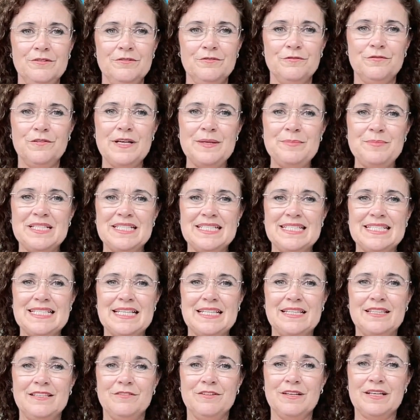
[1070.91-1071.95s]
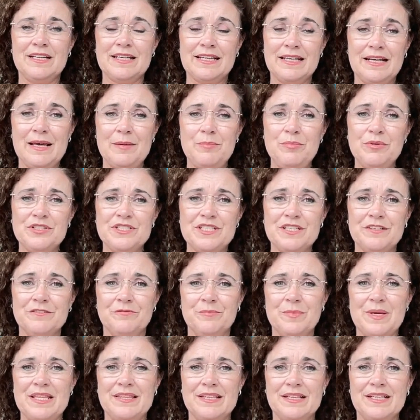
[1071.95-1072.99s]
Freeman said the collaborative
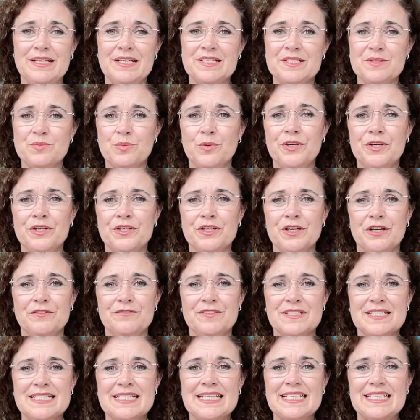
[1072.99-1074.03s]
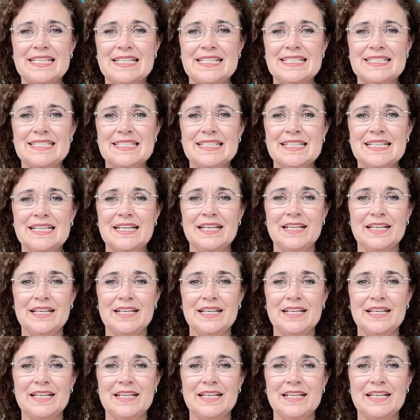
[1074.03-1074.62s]
method has worked overseas.